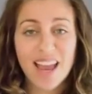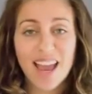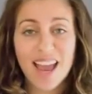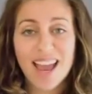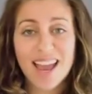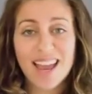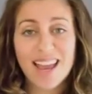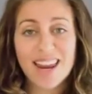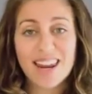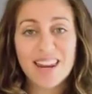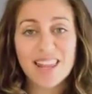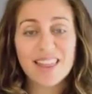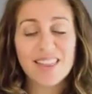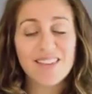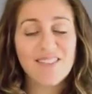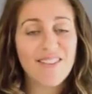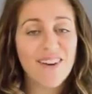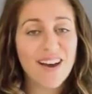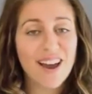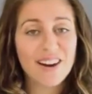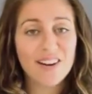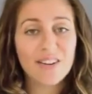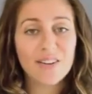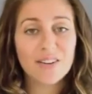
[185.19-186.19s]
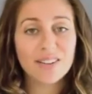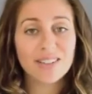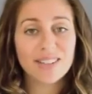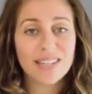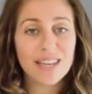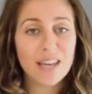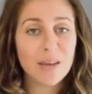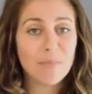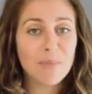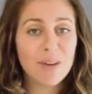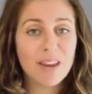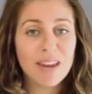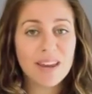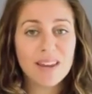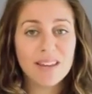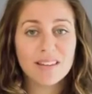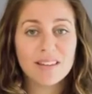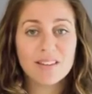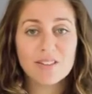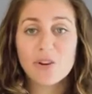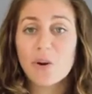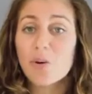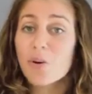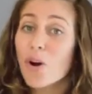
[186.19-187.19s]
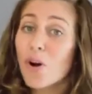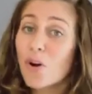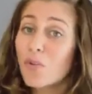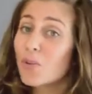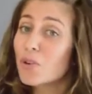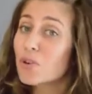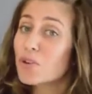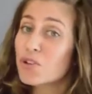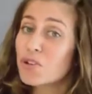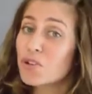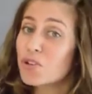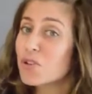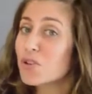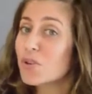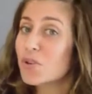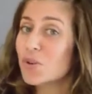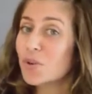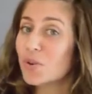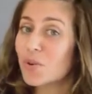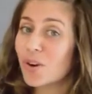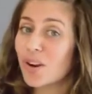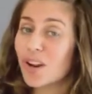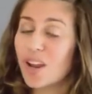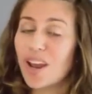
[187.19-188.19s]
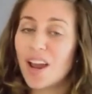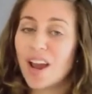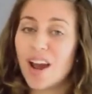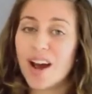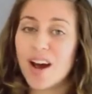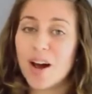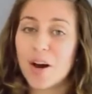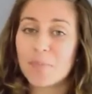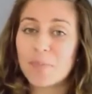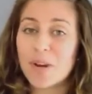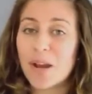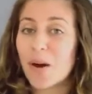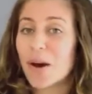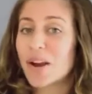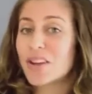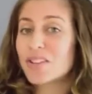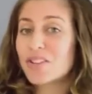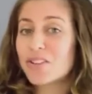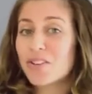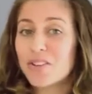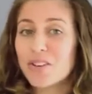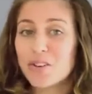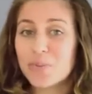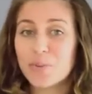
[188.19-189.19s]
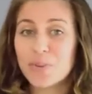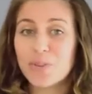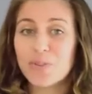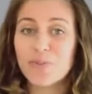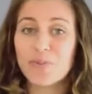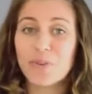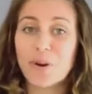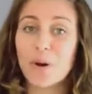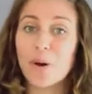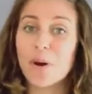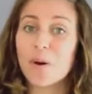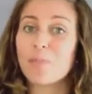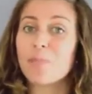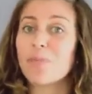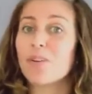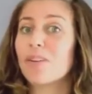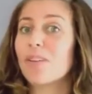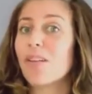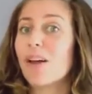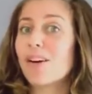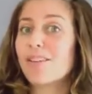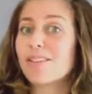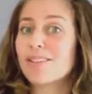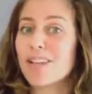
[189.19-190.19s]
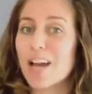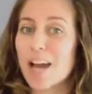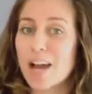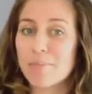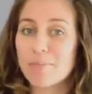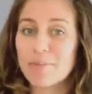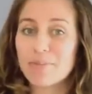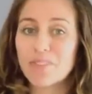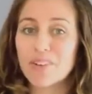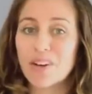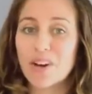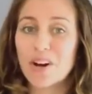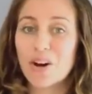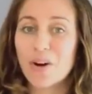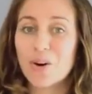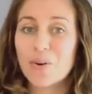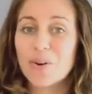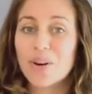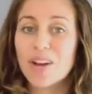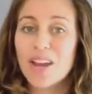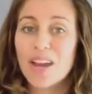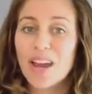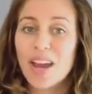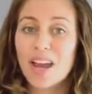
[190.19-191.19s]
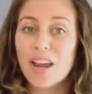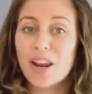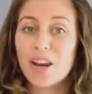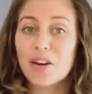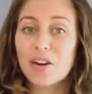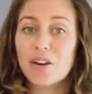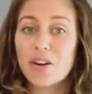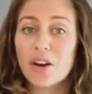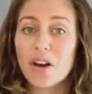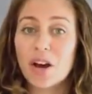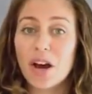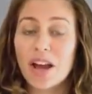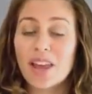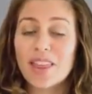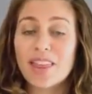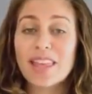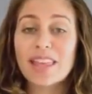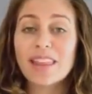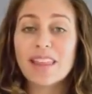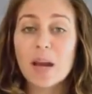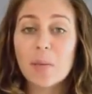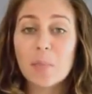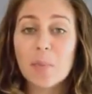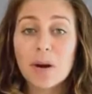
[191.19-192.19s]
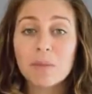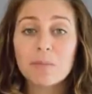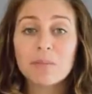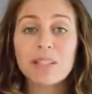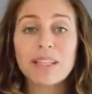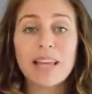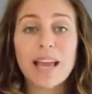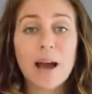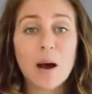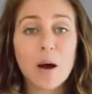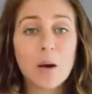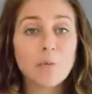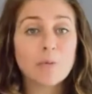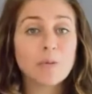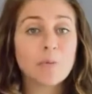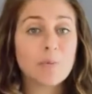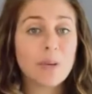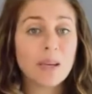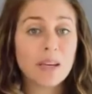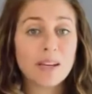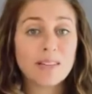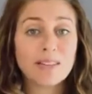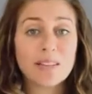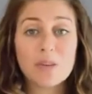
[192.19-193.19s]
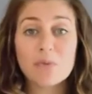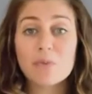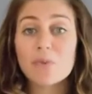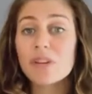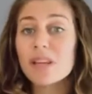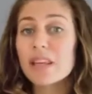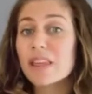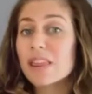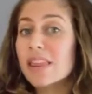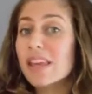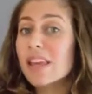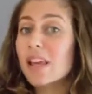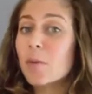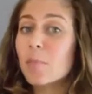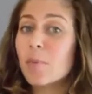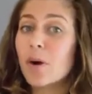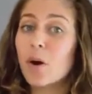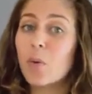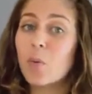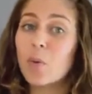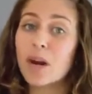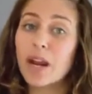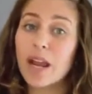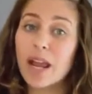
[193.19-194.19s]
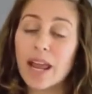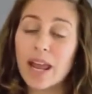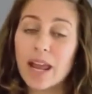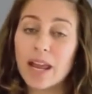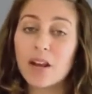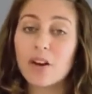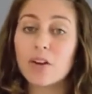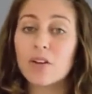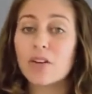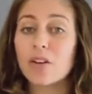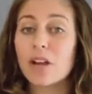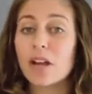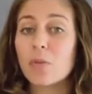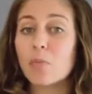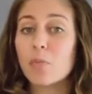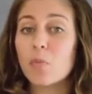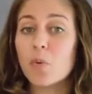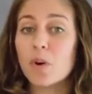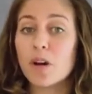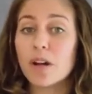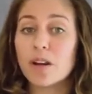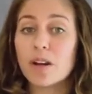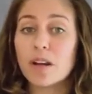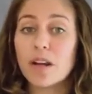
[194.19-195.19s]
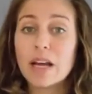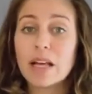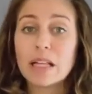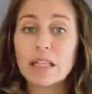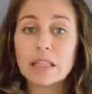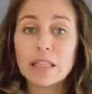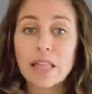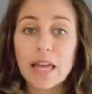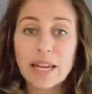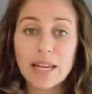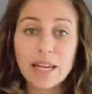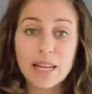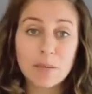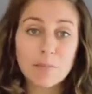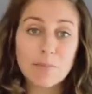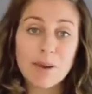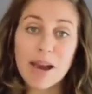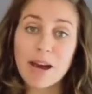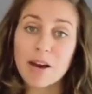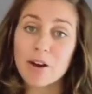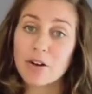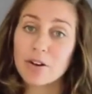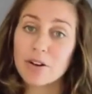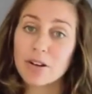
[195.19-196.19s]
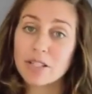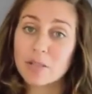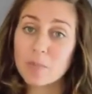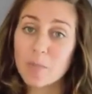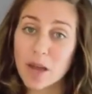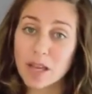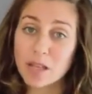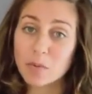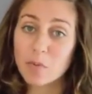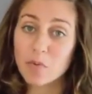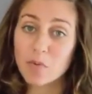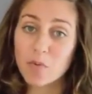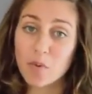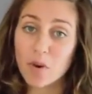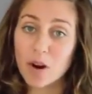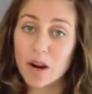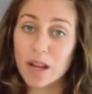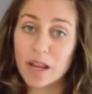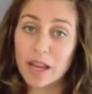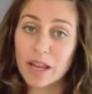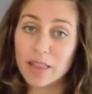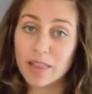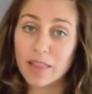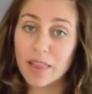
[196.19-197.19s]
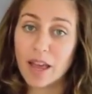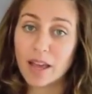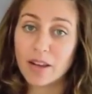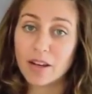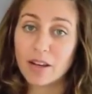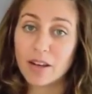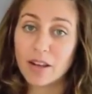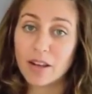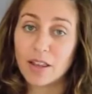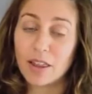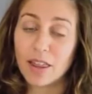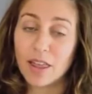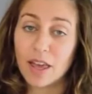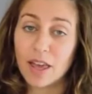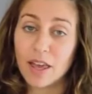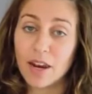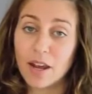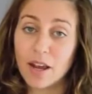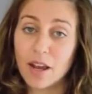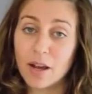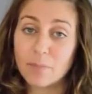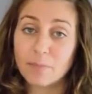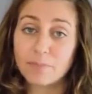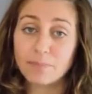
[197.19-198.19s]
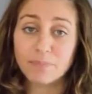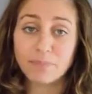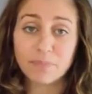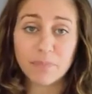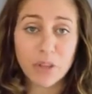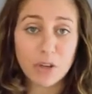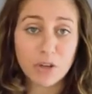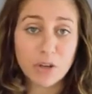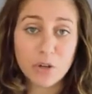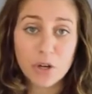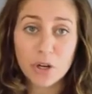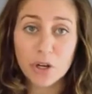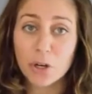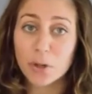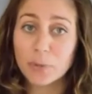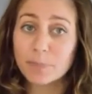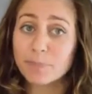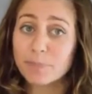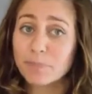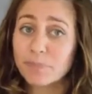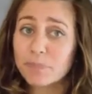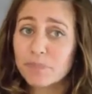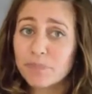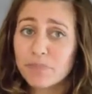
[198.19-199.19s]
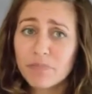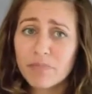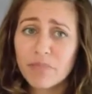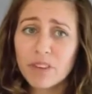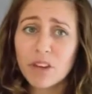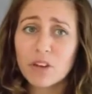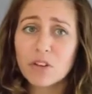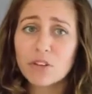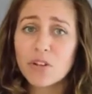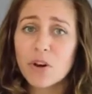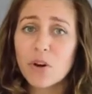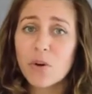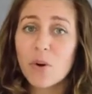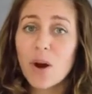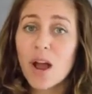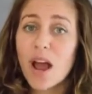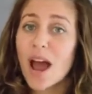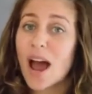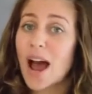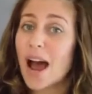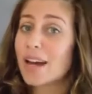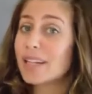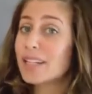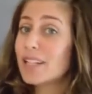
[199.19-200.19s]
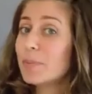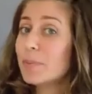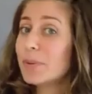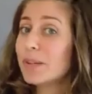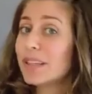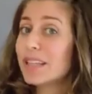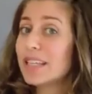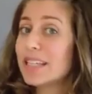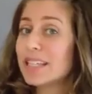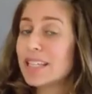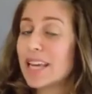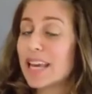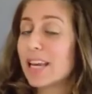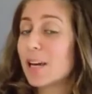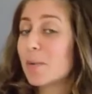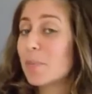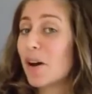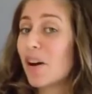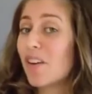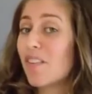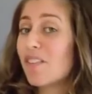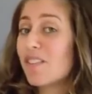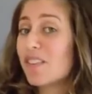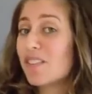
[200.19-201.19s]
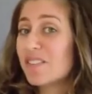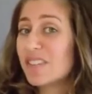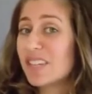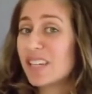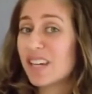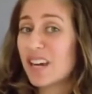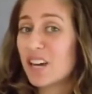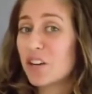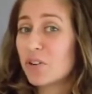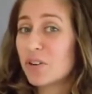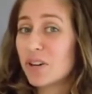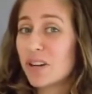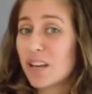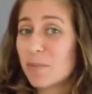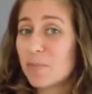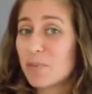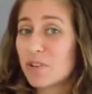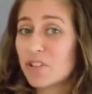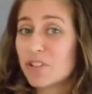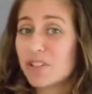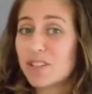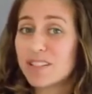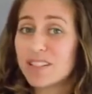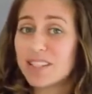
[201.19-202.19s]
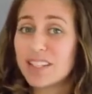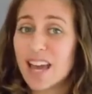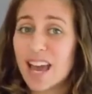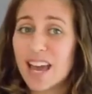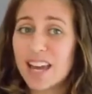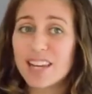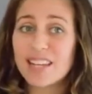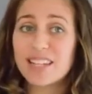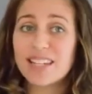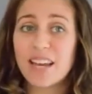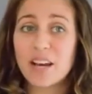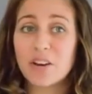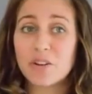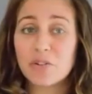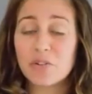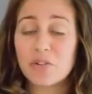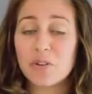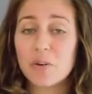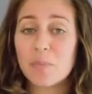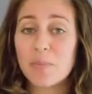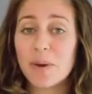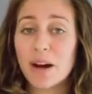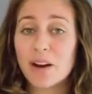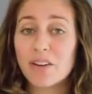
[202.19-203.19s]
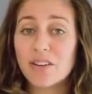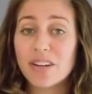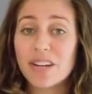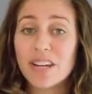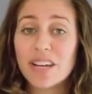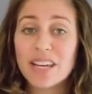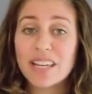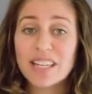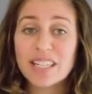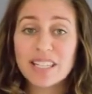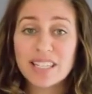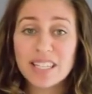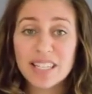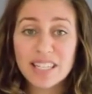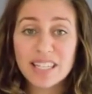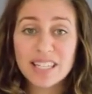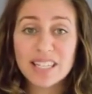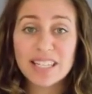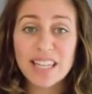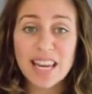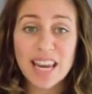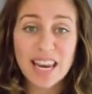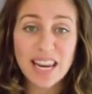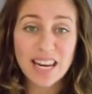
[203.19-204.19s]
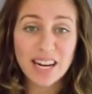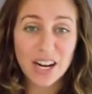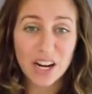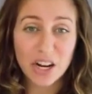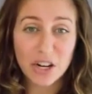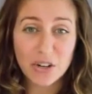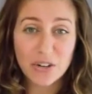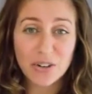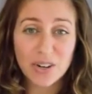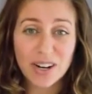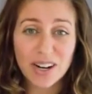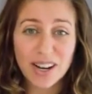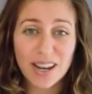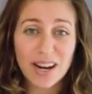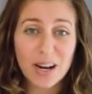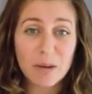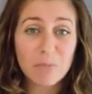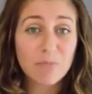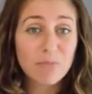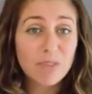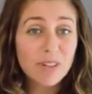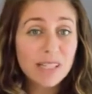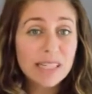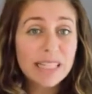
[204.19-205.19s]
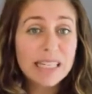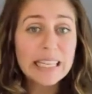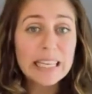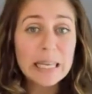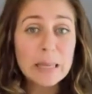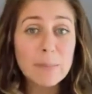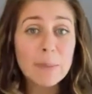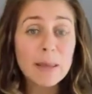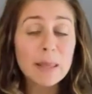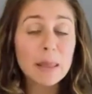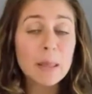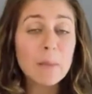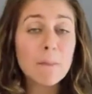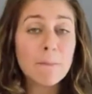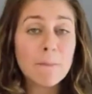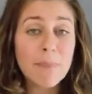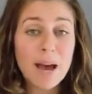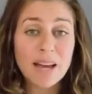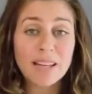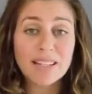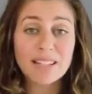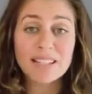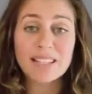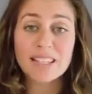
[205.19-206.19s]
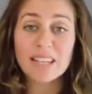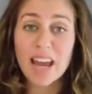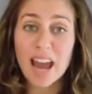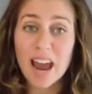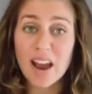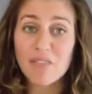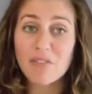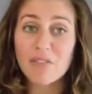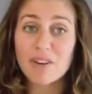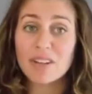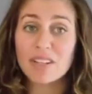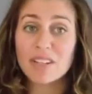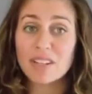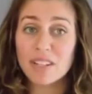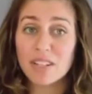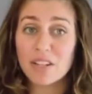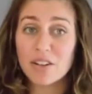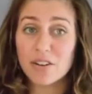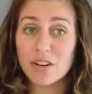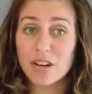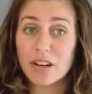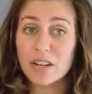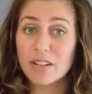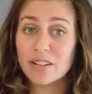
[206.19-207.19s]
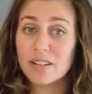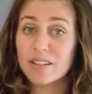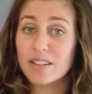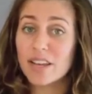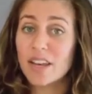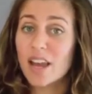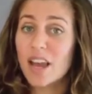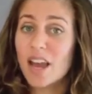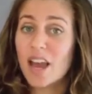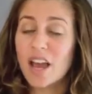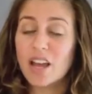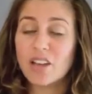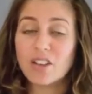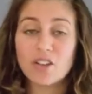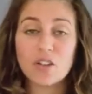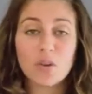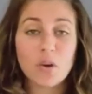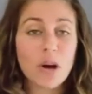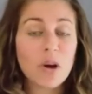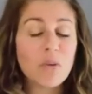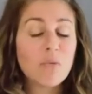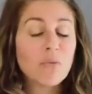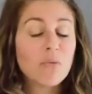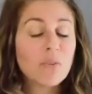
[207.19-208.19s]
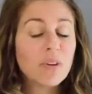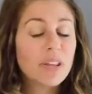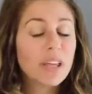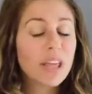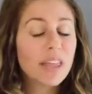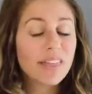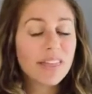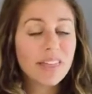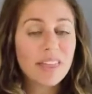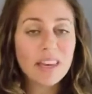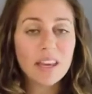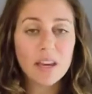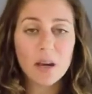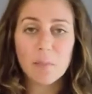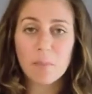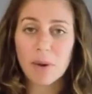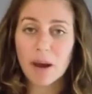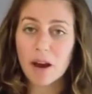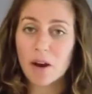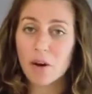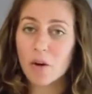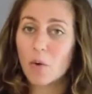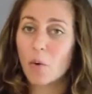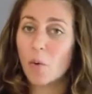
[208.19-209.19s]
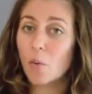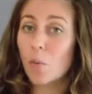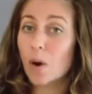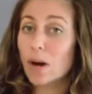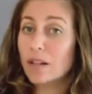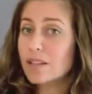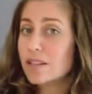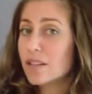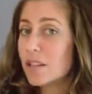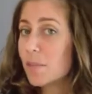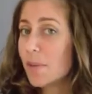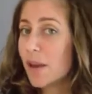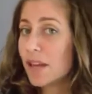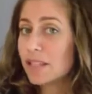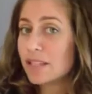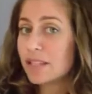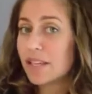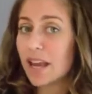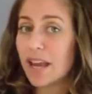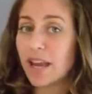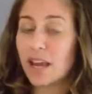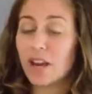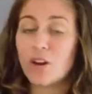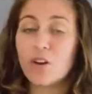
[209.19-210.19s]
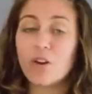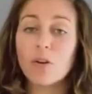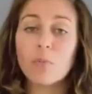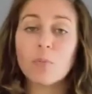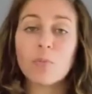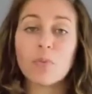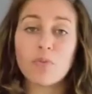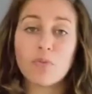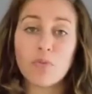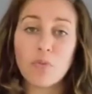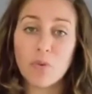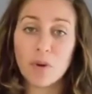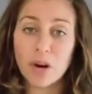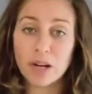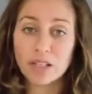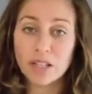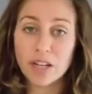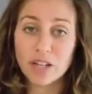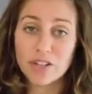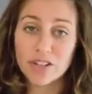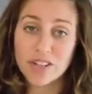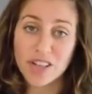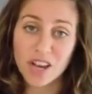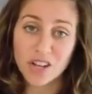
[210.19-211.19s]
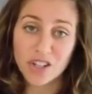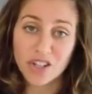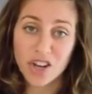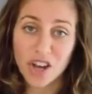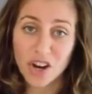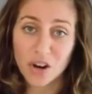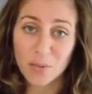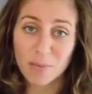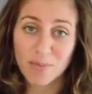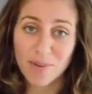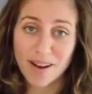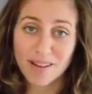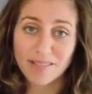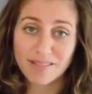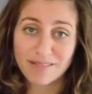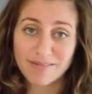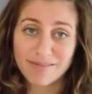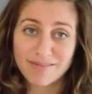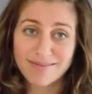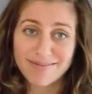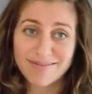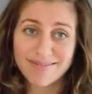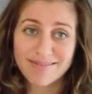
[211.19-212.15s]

And the final tip is don't overshoot. Um, now, I started with film a long time ago, and I think that probably helped because I really think about what angle and what lighting pattern is best before I hit that, that um, the trigger. So I typically take about 1500 images and edit down to about six to 800, and I'm really keeping the best in every series. And so I really think about what's the best angle before I touch that shutter button.